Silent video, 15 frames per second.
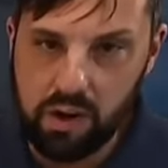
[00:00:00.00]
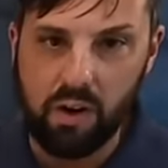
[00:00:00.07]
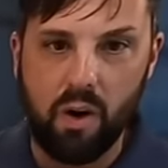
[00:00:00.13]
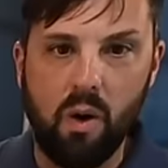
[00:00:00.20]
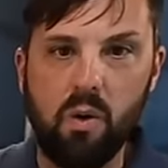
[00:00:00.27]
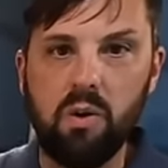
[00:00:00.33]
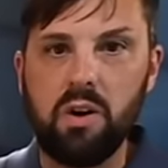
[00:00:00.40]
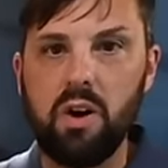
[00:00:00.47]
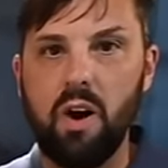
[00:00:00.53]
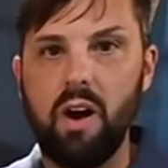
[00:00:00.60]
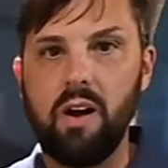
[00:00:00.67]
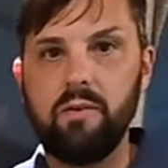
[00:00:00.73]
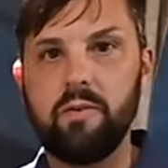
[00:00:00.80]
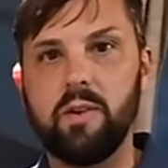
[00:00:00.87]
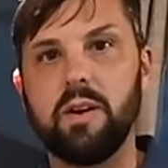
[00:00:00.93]
your own
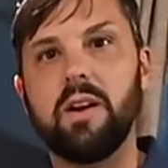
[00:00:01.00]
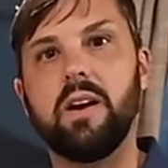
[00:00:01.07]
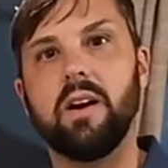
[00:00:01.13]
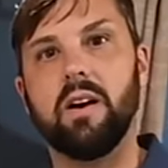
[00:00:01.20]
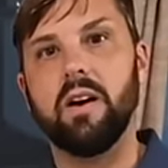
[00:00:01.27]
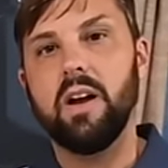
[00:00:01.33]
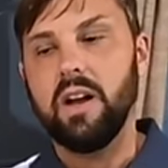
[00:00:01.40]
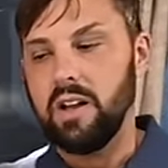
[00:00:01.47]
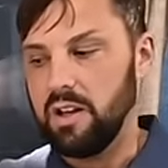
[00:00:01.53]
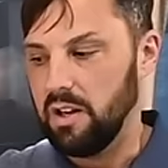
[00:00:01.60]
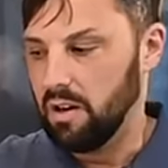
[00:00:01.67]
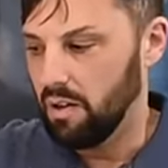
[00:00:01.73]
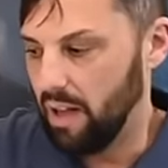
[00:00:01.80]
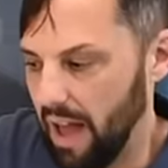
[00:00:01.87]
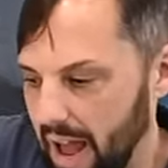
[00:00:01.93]
comfort here.
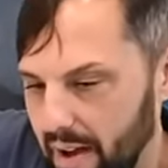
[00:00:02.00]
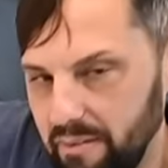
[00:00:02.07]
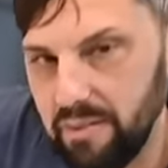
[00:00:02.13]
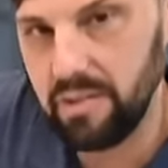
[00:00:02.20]
You don't have